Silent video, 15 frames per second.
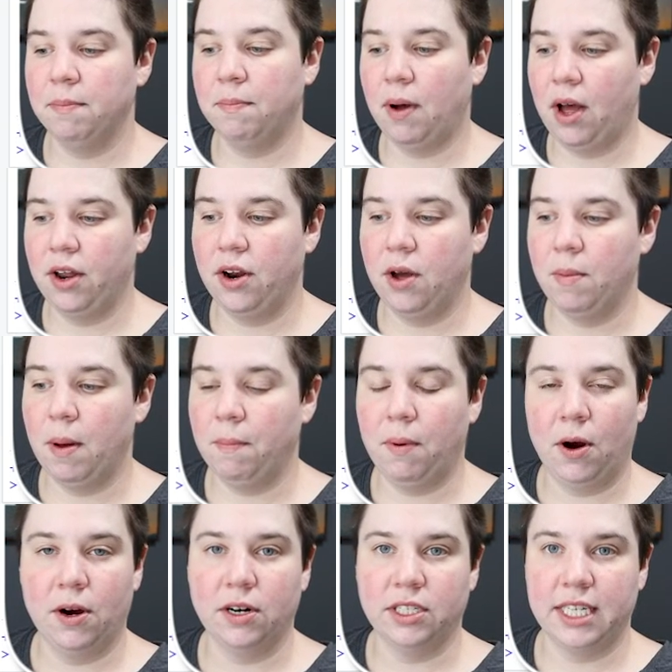and bottom
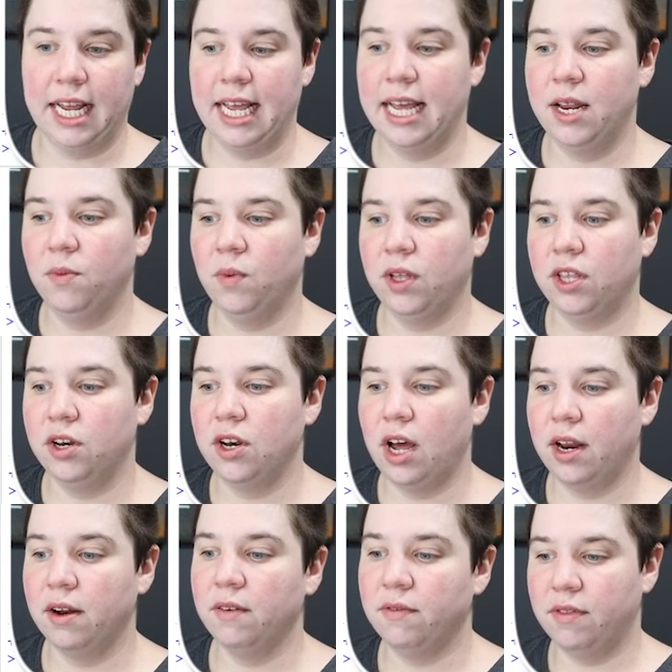bars in with
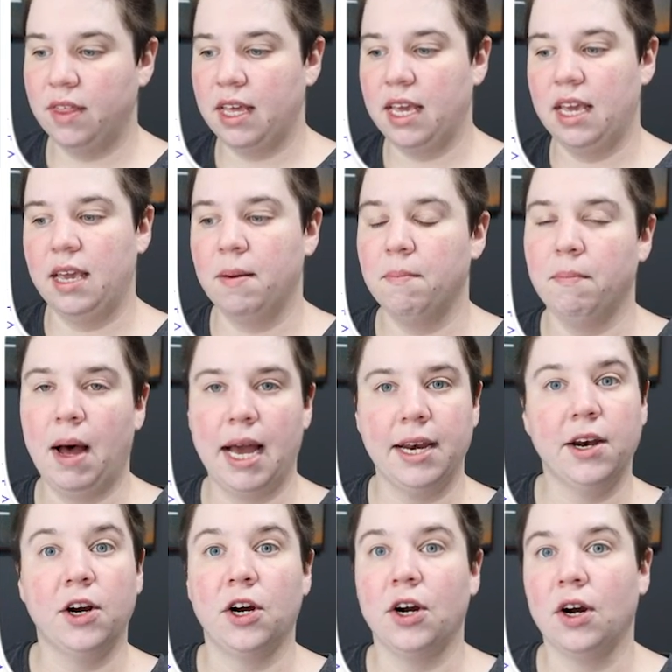none of the
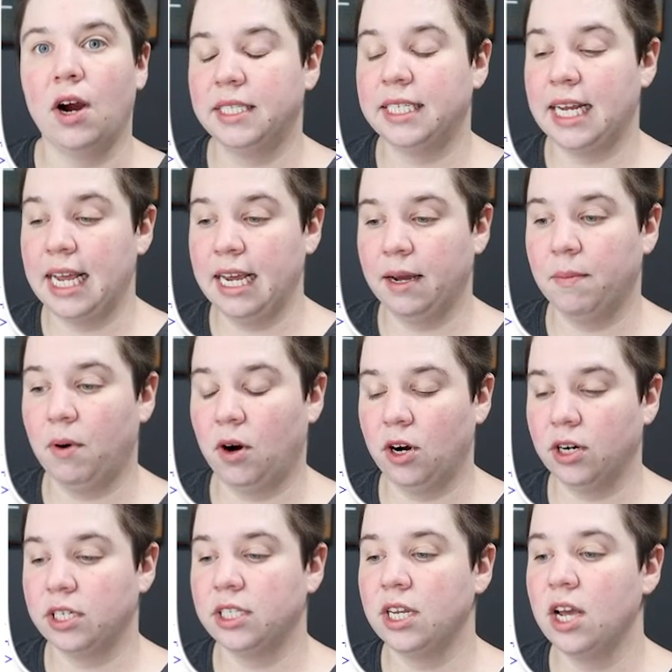minor tick
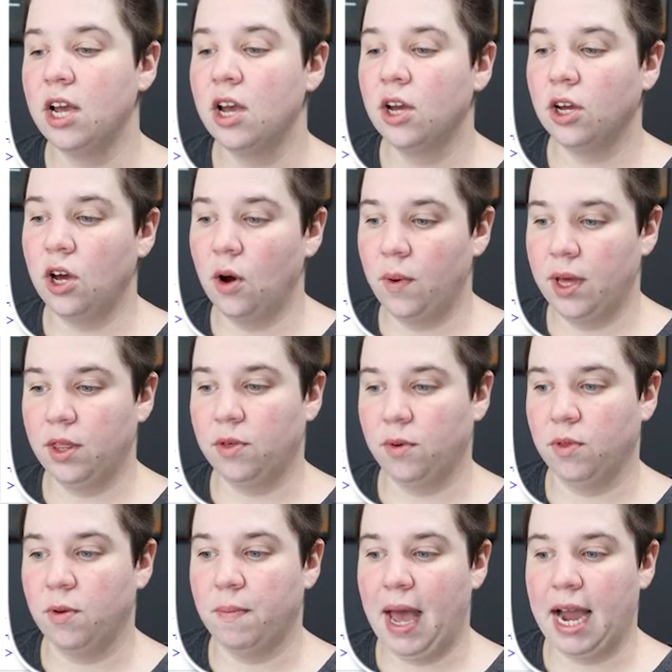marks going
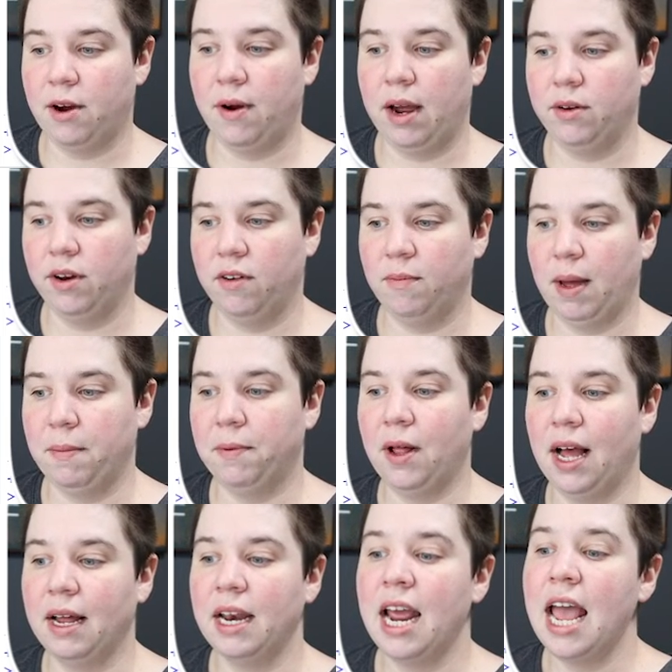through the background of my
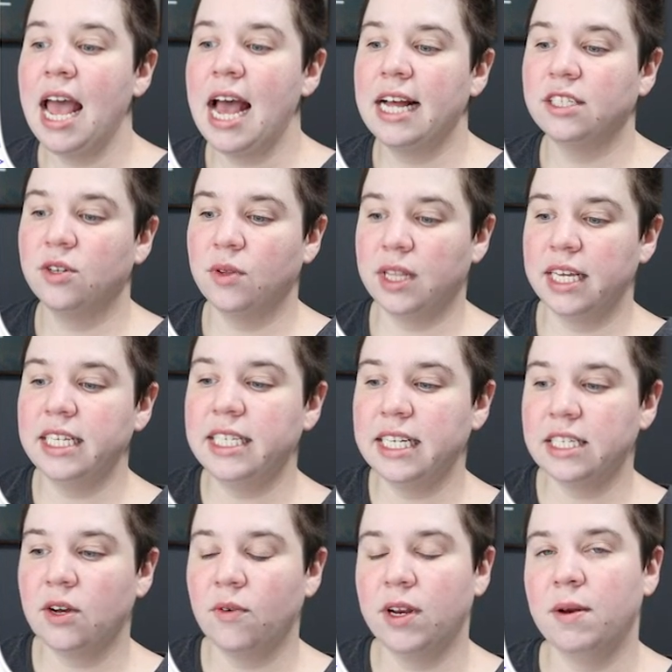plot. And so this
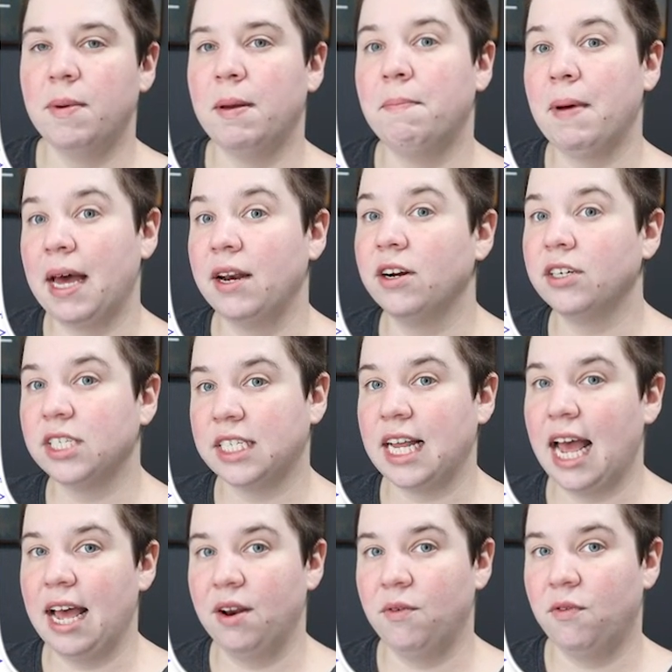is going to be better
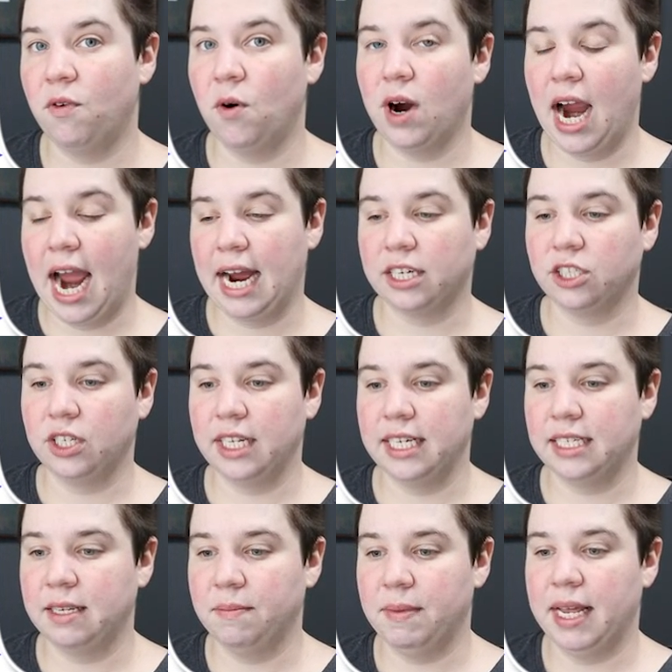set for actually
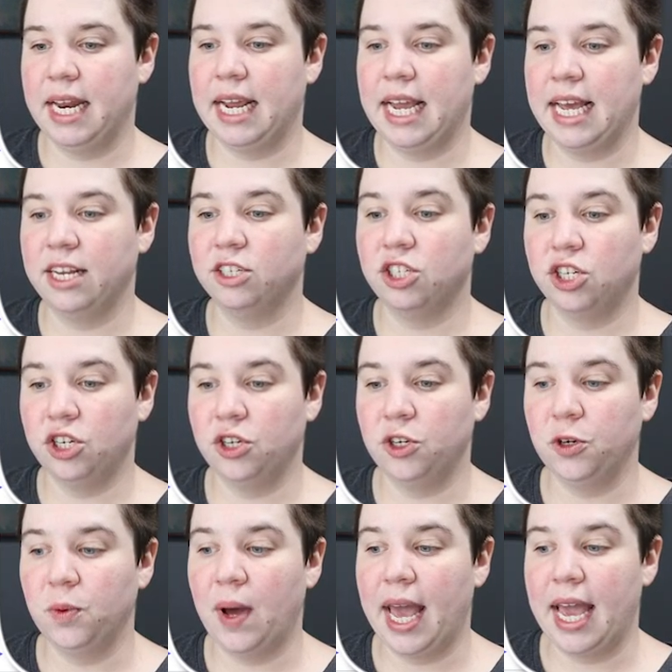submitting it
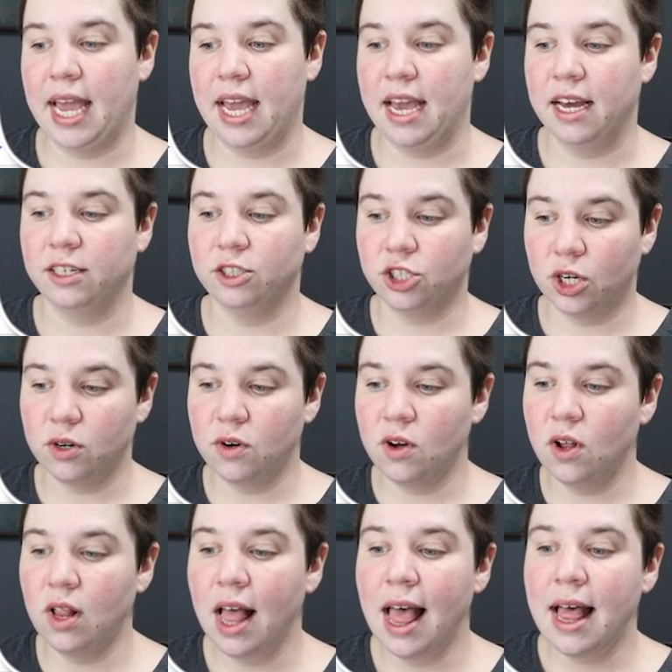to a
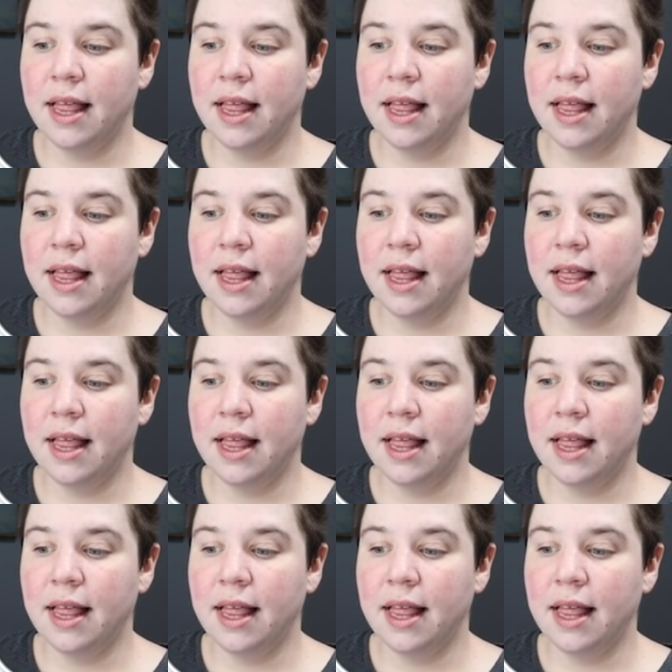journal